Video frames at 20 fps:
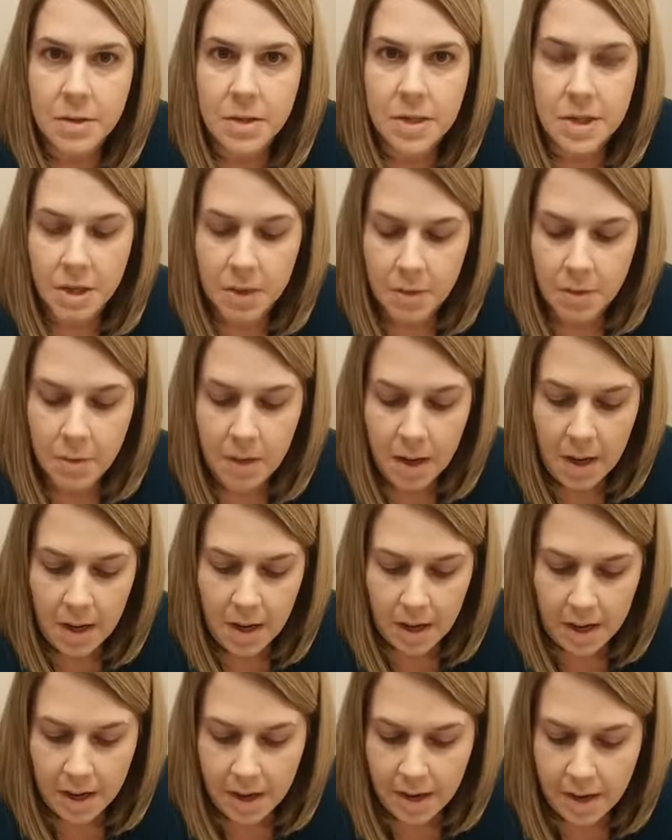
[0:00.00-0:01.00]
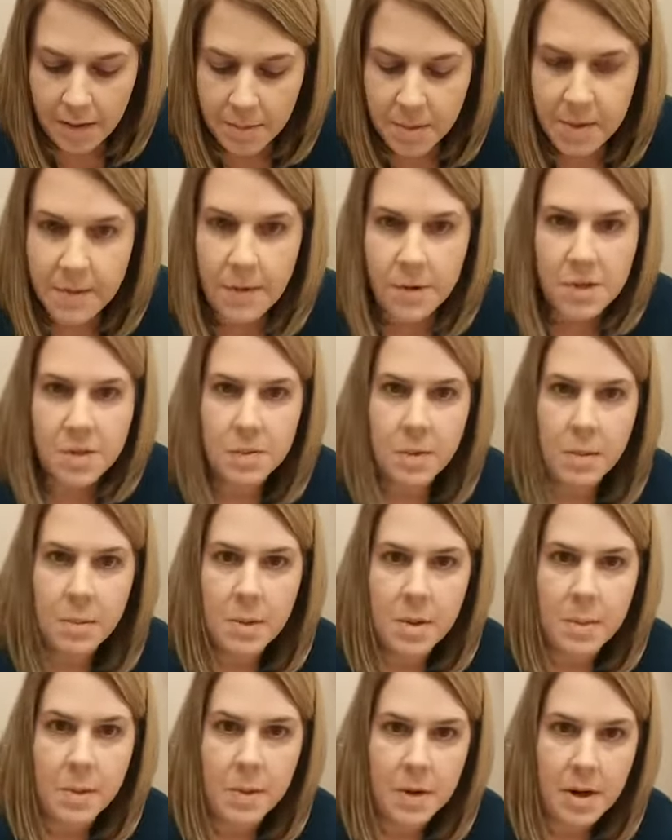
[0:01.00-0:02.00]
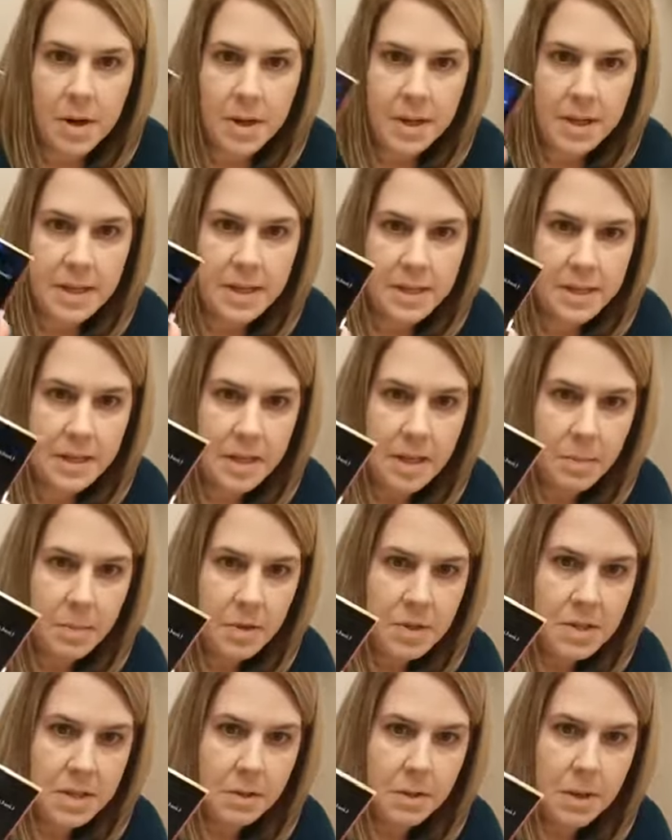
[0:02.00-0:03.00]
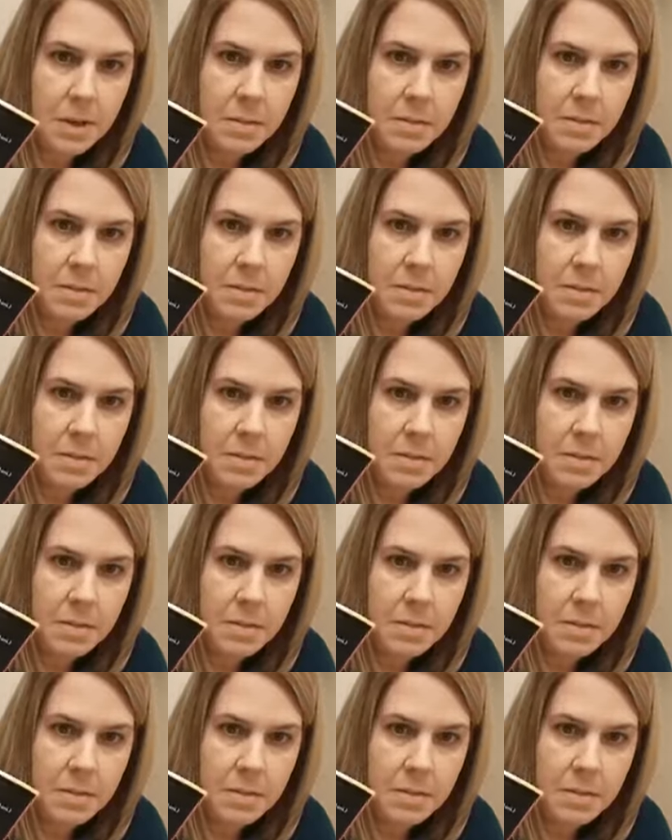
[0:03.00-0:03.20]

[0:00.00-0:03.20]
So the first one I'm going to put on is the number 0,